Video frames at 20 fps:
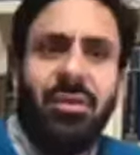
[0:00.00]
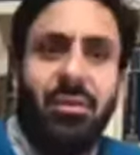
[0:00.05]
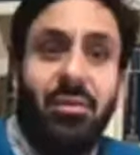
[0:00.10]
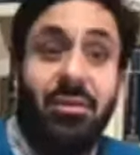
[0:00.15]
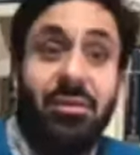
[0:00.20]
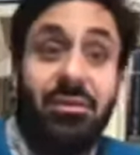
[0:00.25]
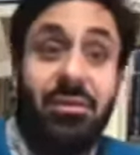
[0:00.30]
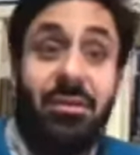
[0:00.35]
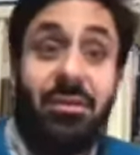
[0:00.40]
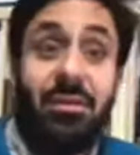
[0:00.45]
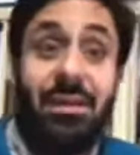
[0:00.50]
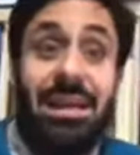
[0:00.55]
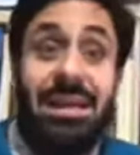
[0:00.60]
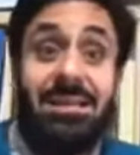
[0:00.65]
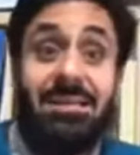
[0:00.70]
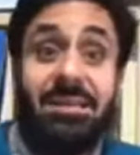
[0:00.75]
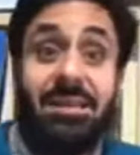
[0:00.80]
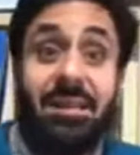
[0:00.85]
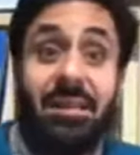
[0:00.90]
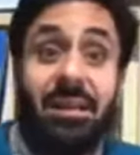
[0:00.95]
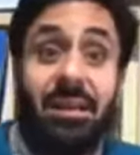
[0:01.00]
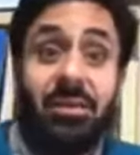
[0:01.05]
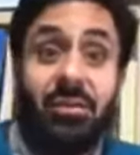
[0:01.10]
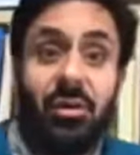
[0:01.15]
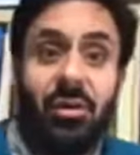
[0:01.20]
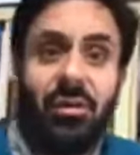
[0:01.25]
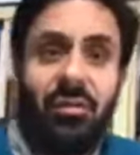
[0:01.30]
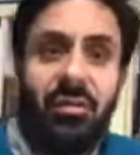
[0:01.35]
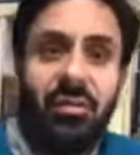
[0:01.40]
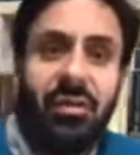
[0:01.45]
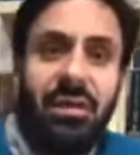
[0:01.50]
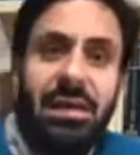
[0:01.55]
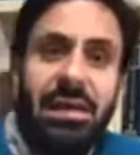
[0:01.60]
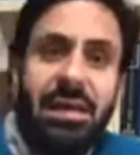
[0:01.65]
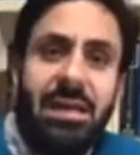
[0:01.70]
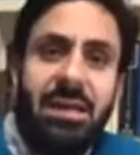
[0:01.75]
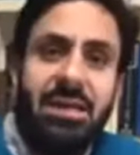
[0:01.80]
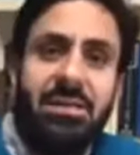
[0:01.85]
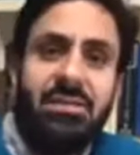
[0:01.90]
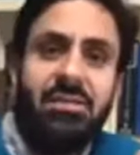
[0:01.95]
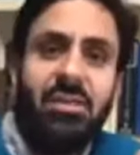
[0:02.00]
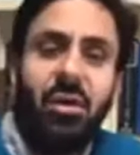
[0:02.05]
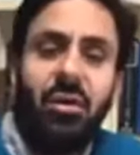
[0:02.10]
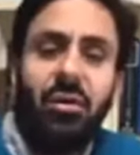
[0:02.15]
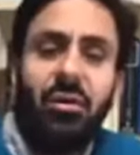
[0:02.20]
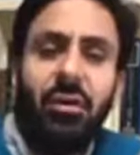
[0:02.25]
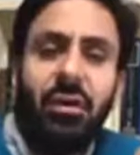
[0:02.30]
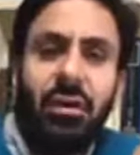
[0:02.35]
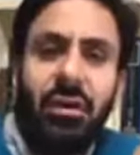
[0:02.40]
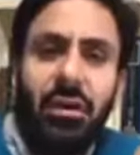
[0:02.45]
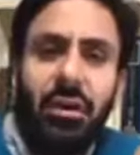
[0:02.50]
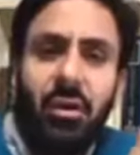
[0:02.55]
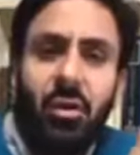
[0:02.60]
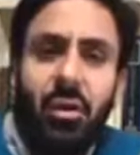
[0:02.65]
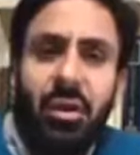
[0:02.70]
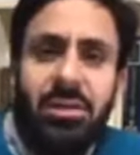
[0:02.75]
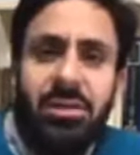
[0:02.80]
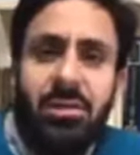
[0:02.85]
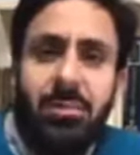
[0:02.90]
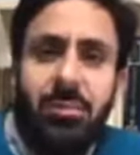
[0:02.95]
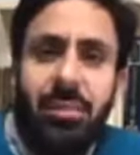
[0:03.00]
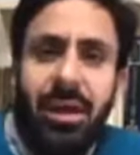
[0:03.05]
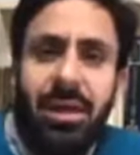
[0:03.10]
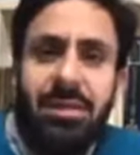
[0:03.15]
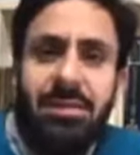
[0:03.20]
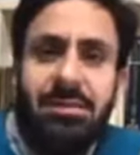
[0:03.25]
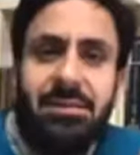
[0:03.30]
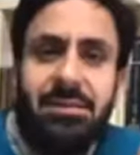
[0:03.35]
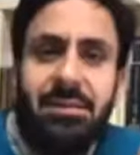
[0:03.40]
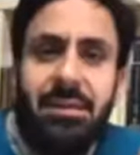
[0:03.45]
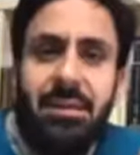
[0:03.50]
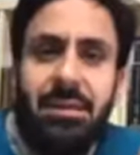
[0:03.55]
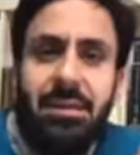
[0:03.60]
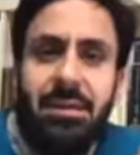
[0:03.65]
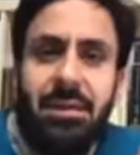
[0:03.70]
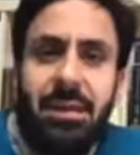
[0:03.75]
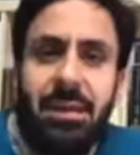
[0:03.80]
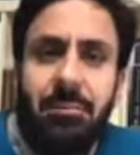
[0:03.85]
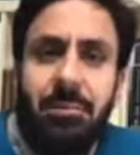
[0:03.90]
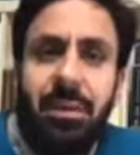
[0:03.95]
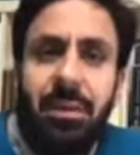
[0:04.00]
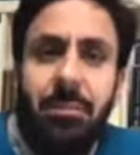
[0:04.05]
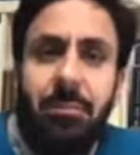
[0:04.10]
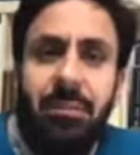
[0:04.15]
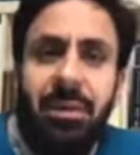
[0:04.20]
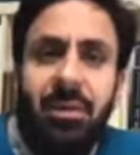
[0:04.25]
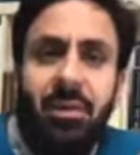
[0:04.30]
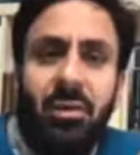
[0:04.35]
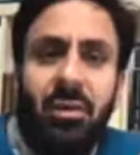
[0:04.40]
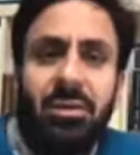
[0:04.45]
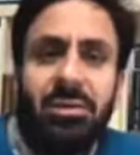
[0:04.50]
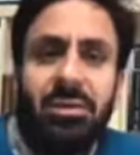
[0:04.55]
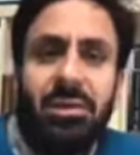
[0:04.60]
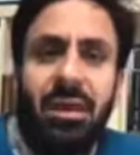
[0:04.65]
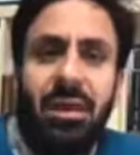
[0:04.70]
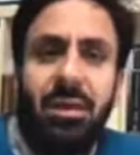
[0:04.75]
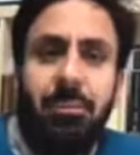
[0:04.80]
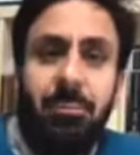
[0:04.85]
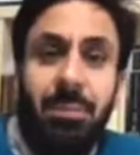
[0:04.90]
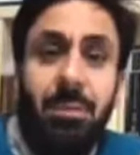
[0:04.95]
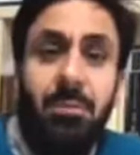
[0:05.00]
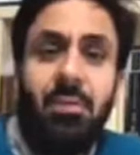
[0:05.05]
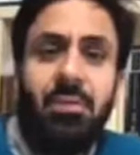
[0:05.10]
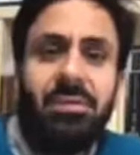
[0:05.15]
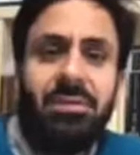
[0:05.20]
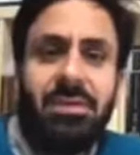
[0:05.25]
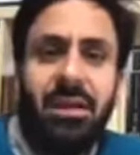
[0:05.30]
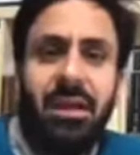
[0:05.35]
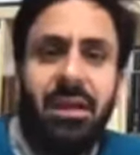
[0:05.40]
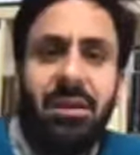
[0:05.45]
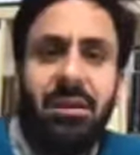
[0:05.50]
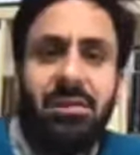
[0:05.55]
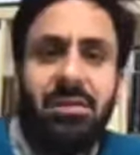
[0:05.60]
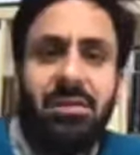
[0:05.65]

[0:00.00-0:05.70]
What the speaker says: the internet cut off. So, a question by Tanima Mim Hussein.